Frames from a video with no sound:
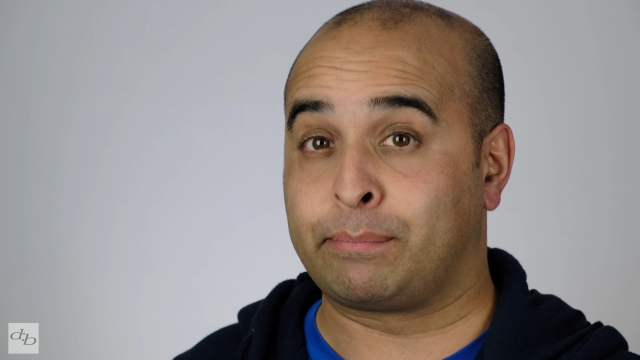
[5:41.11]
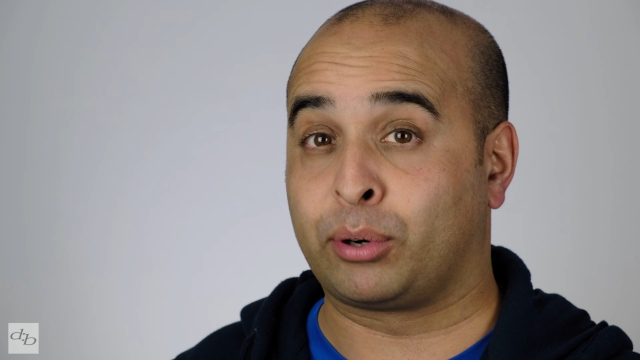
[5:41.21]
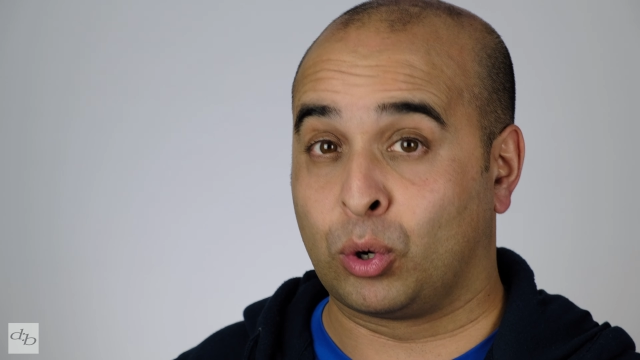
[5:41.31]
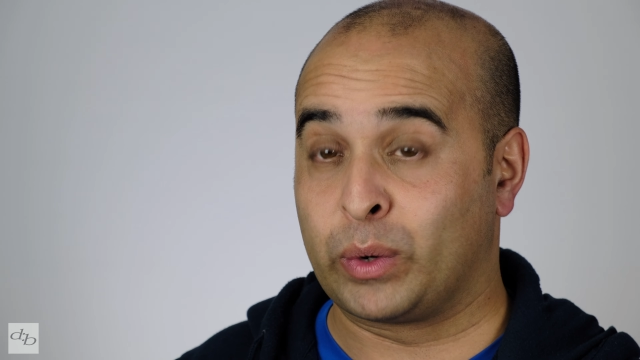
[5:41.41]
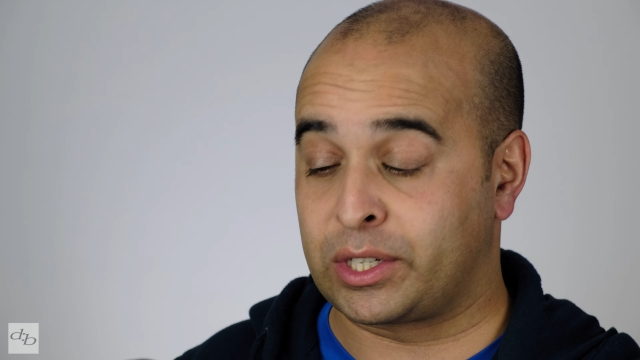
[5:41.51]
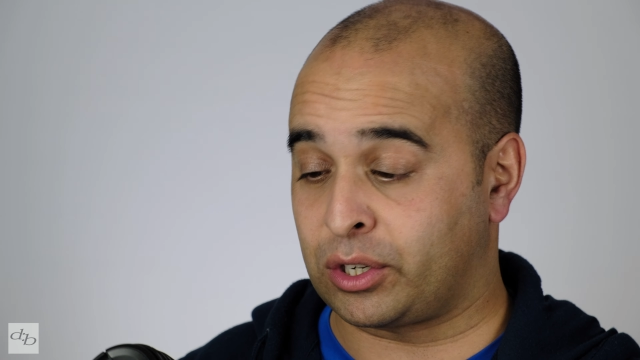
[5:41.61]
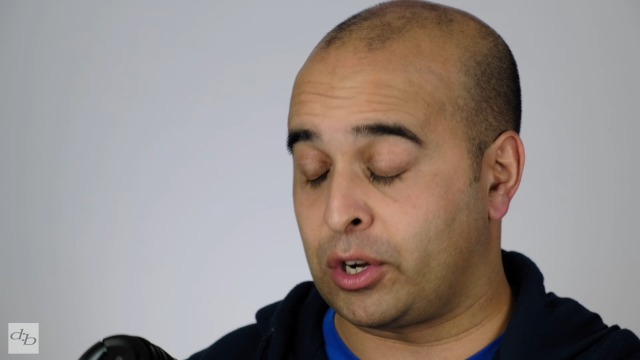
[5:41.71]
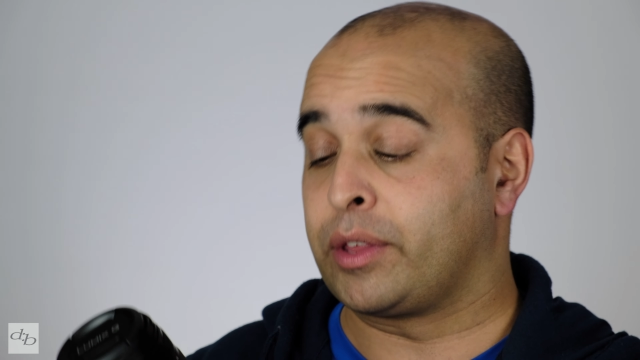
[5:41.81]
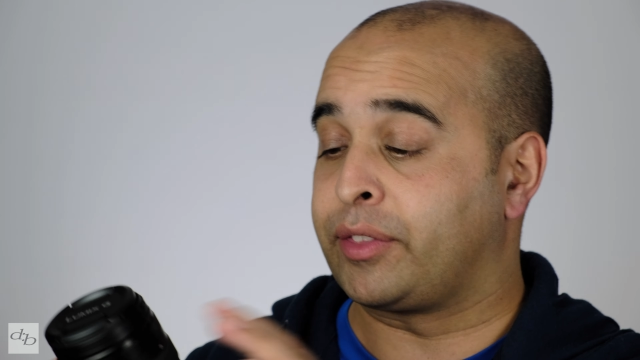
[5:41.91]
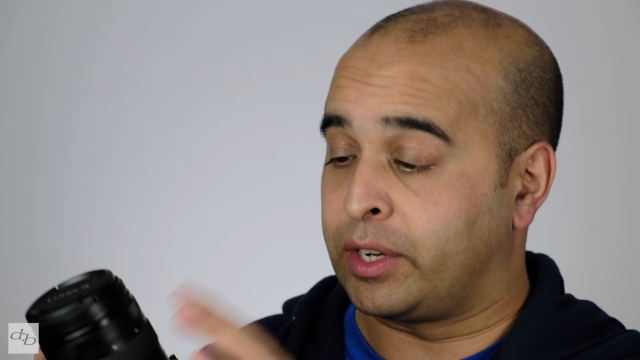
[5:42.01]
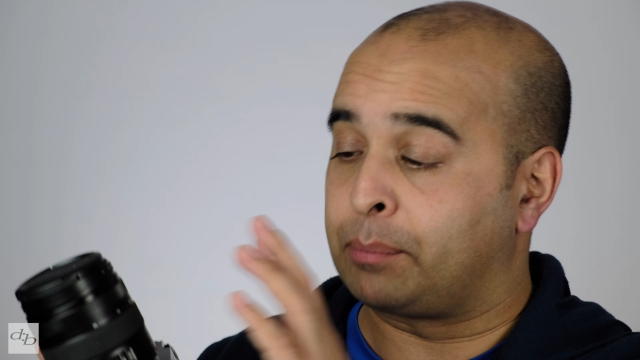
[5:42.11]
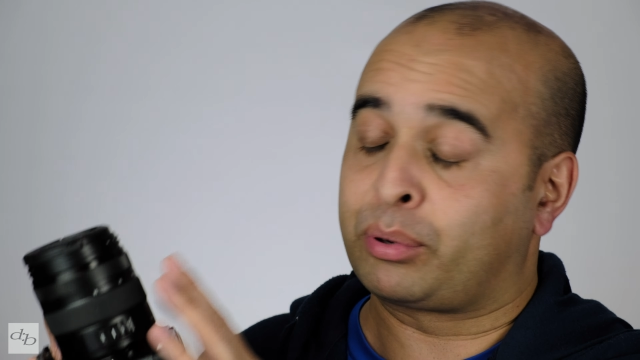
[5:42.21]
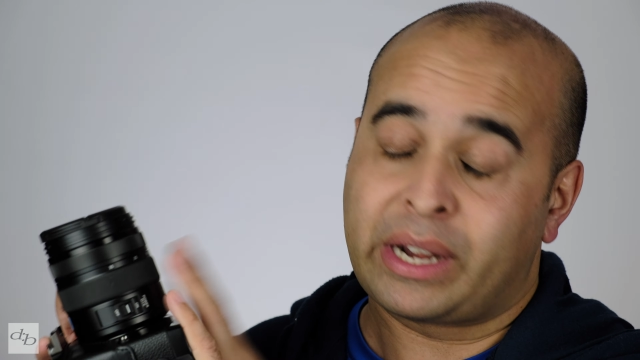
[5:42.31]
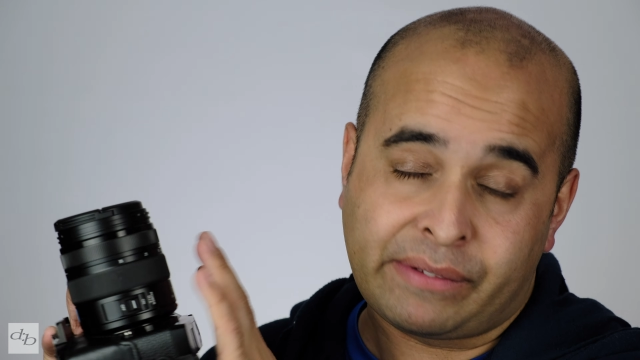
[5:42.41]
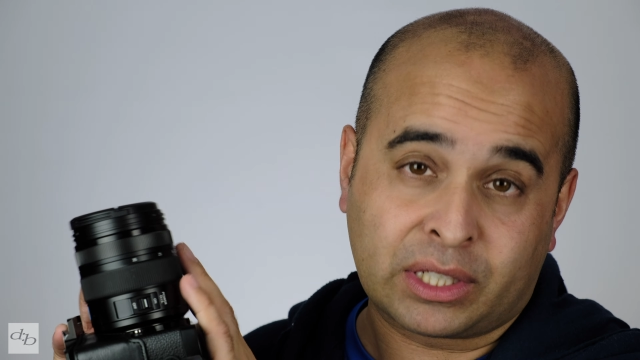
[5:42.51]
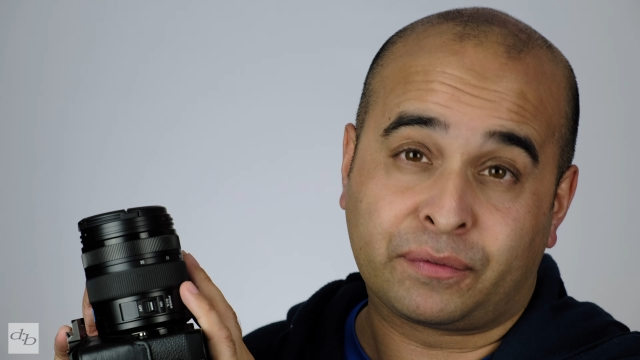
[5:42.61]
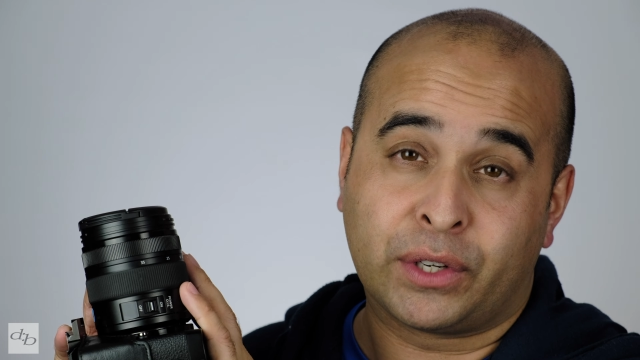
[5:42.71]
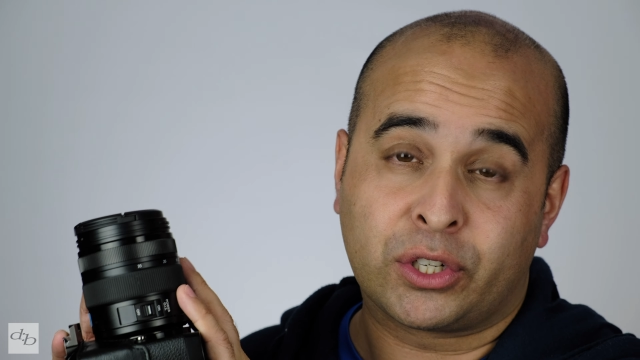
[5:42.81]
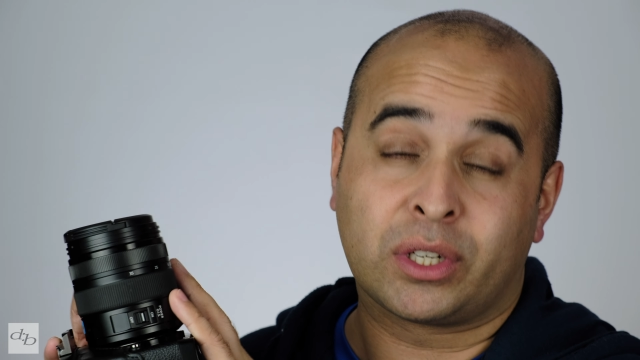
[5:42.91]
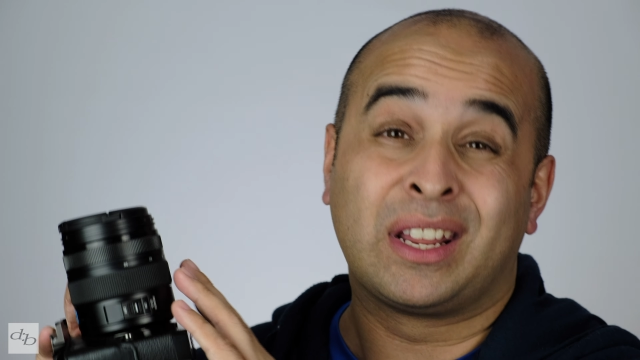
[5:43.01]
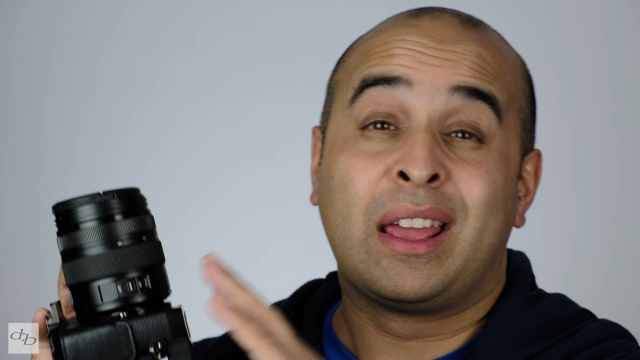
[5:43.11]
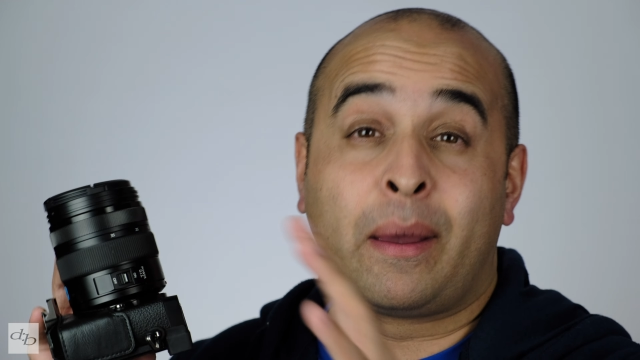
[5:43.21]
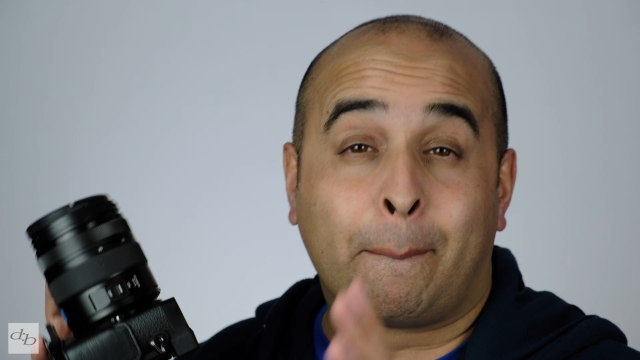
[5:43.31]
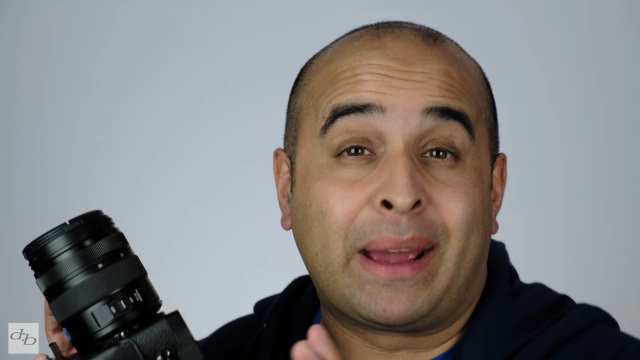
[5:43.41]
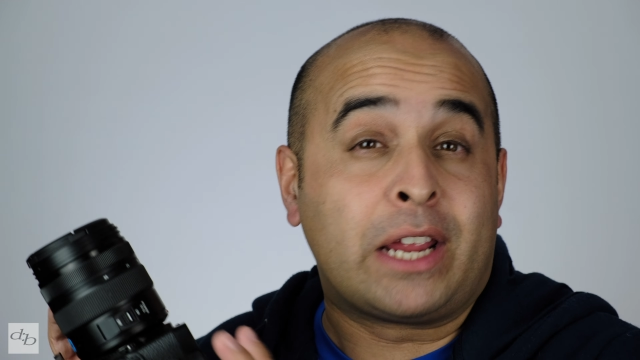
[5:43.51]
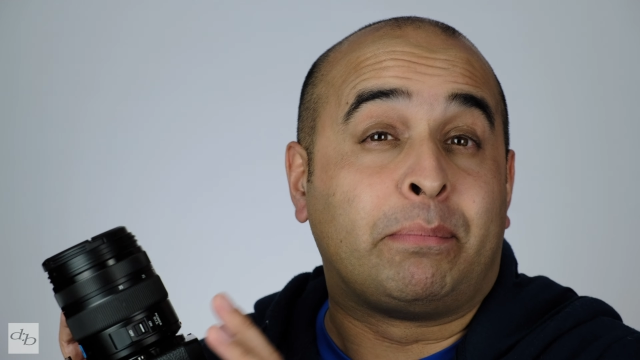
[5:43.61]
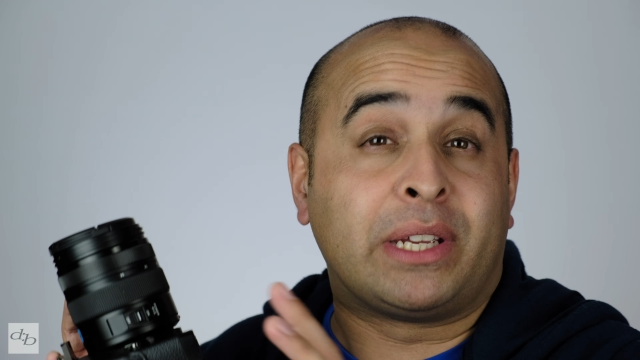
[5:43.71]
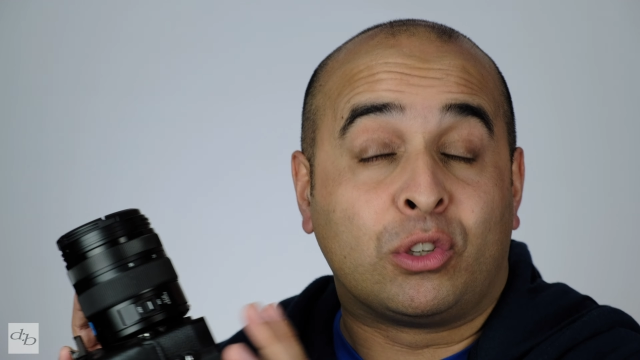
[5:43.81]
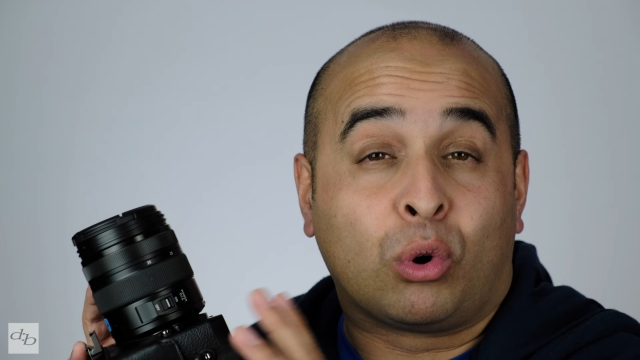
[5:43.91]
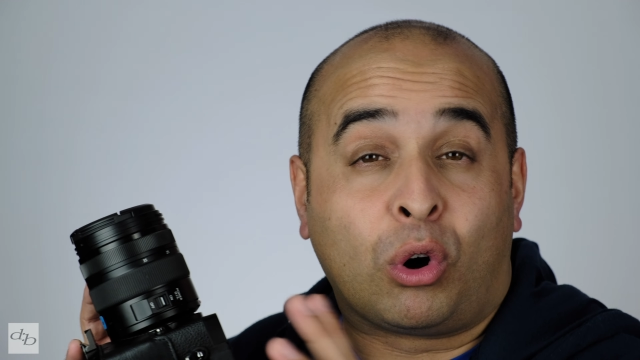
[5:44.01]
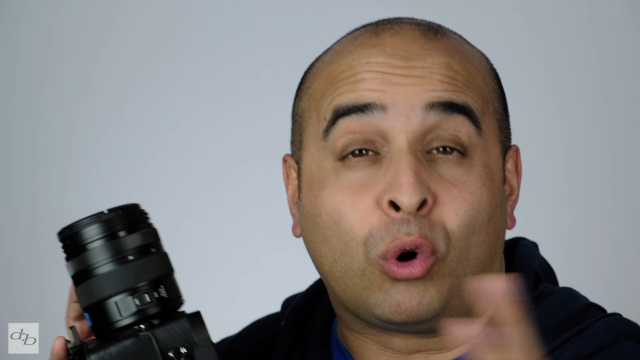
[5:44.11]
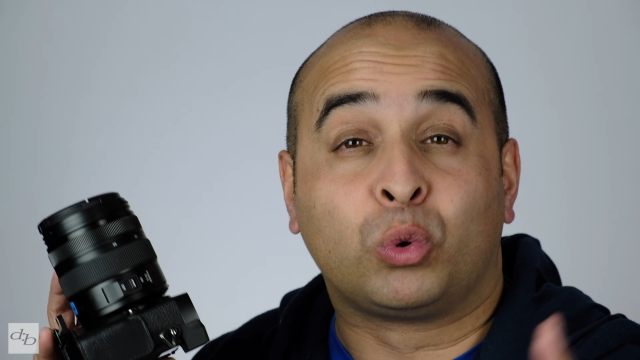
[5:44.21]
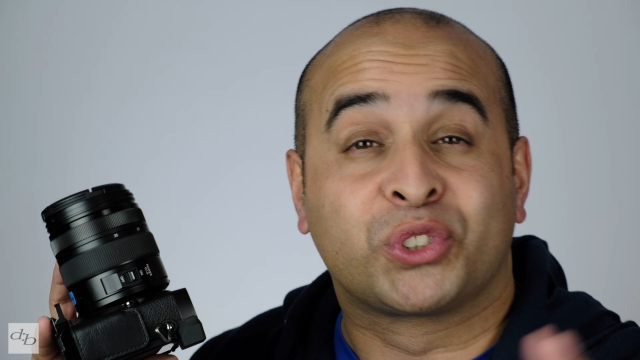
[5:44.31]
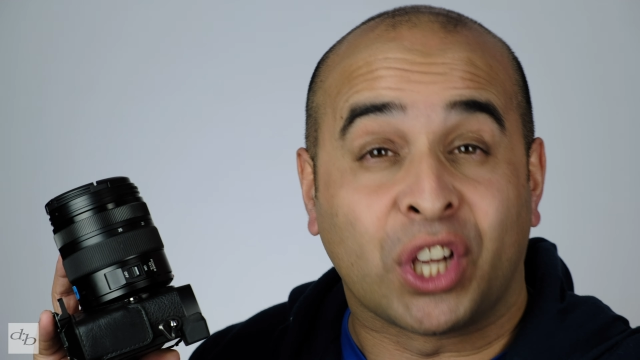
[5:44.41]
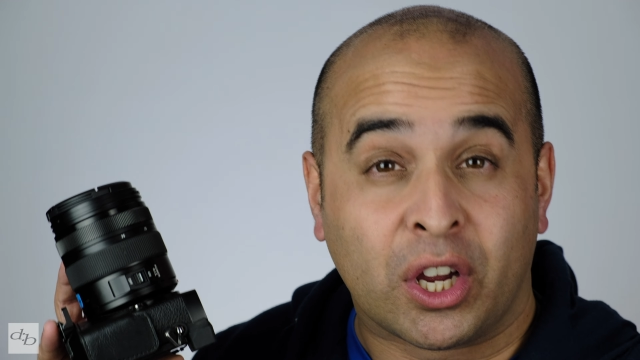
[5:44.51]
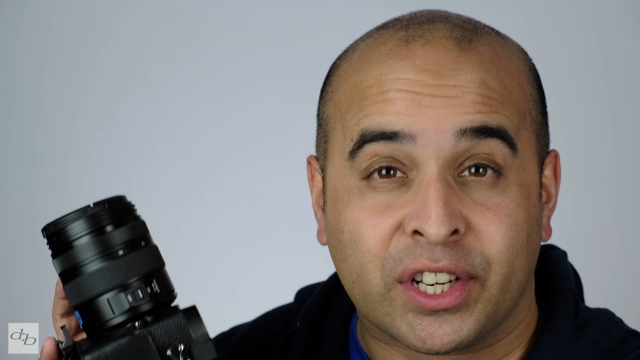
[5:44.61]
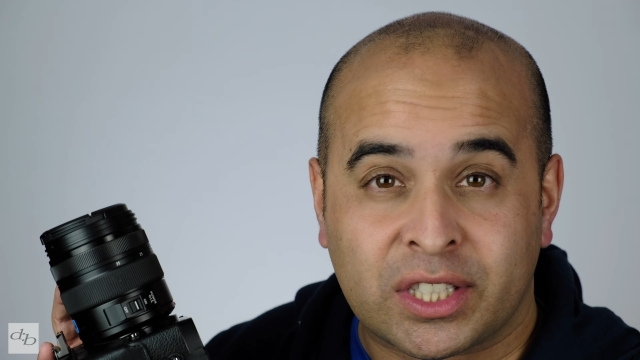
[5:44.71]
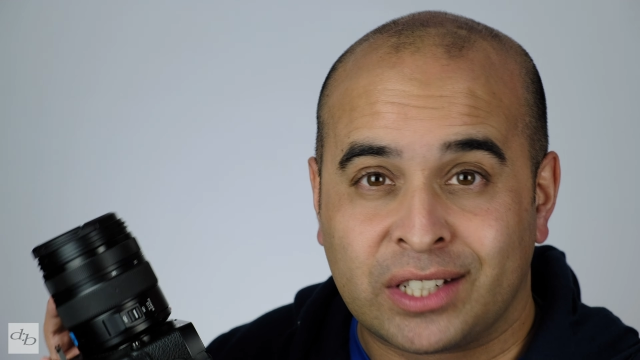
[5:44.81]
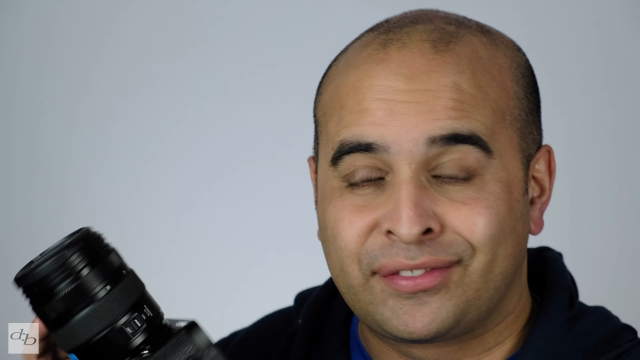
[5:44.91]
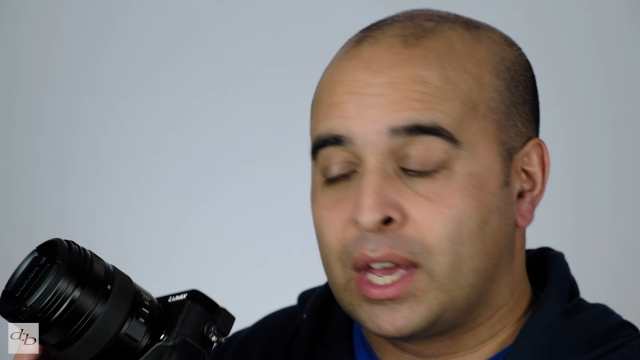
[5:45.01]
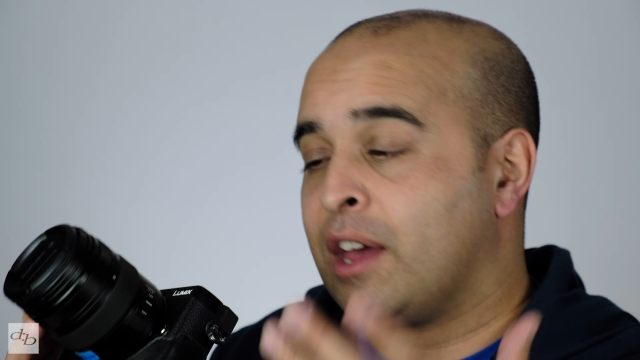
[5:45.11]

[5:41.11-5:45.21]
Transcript: Pro, which other than the previous version may be your alternative.